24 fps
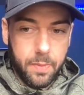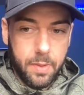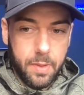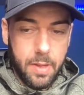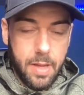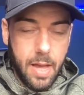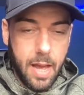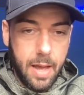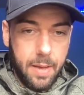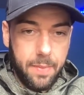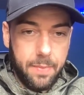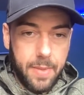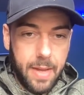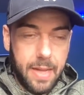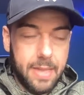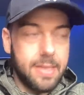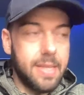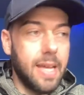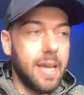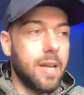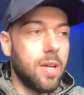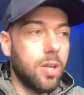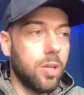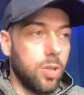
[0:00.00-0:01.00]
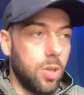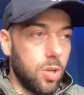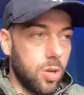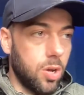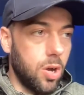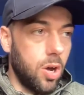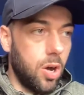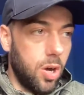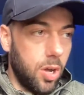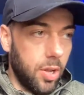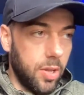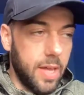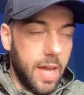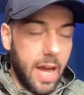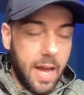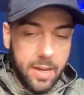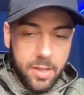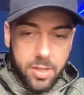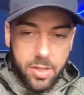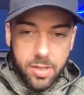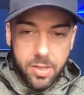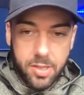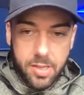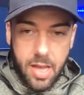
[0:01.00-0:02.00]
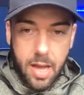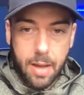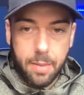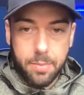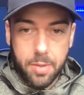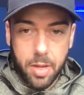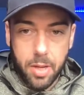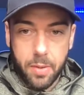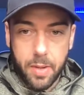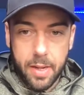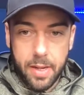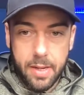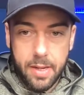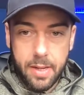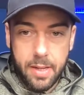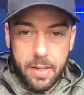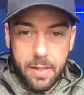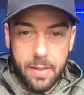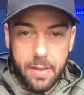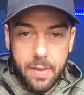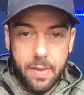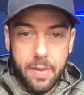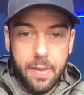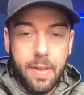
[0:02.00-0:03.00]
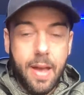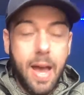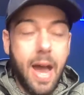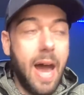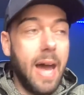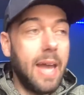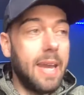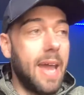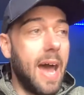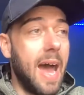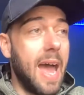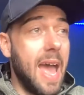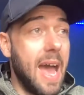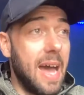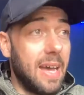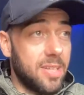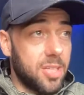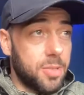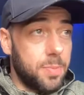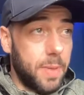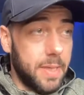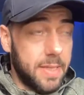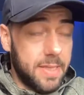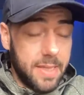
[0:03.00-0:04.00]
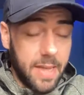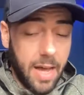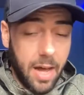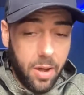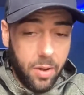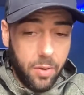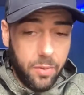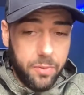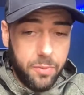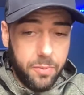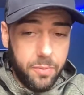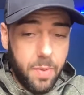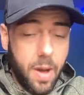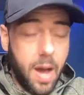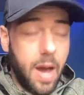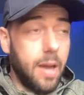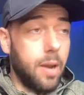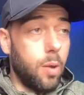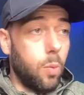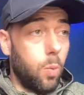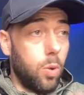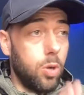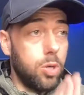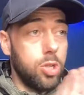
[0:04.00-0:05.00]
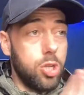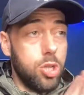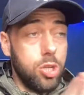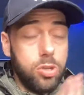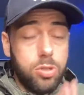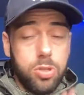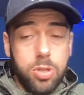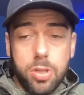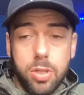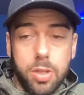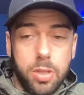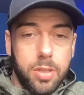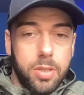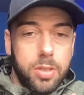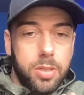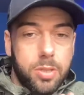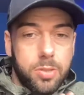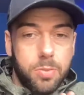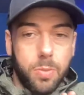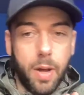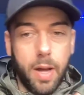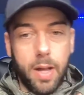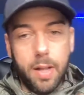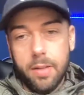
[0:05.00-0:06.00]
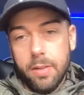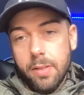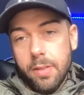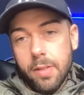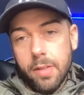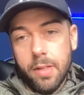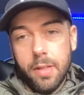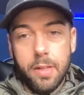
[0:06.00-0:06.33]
Yeah? I take a look at all the actions that I'm doing. And I ask myself, and I want you to do this as well,